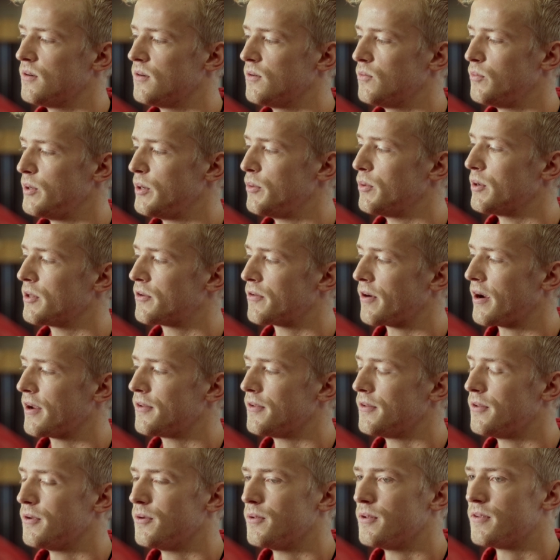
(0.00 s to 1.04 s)
we will try
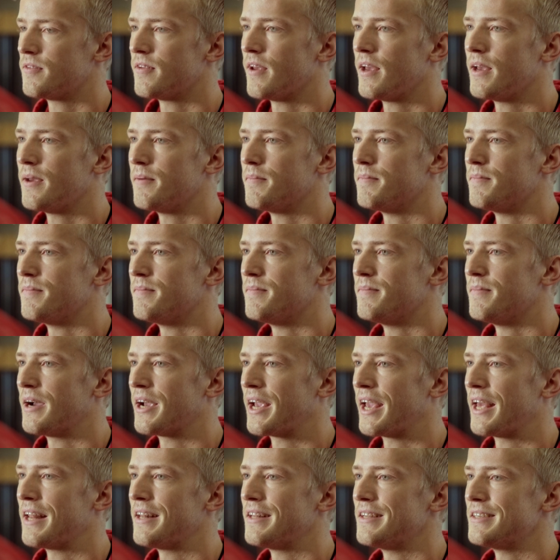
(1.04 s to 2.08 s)
to do the same
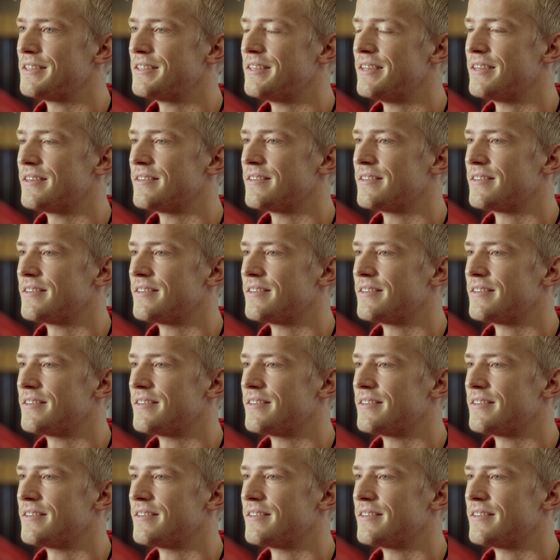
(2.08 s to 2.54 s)
again this year.